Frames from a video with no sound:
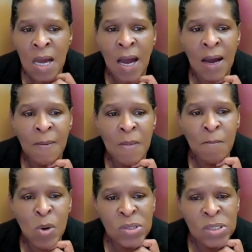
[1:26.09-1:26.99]
um,
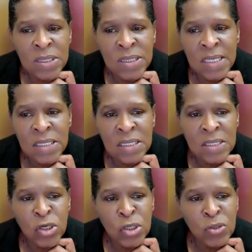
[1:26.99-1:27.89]
Moses said to
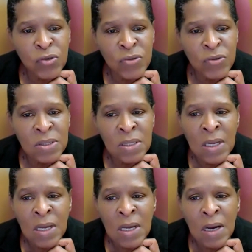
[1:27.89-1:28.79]
the children
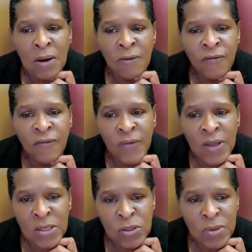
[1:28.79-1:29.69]
of
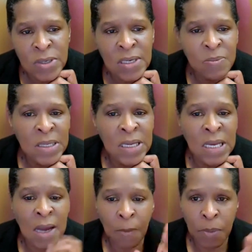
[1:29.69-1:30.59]
Israel, I'm
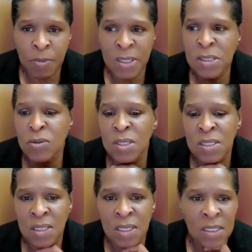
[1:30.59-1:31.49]
looking up on my screen
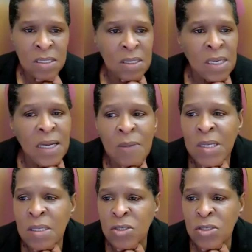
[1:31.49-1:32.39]
so in case it look like I'm
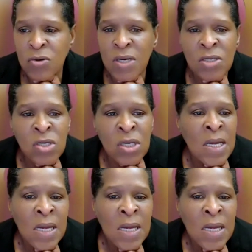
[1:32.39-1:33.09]
looking strange.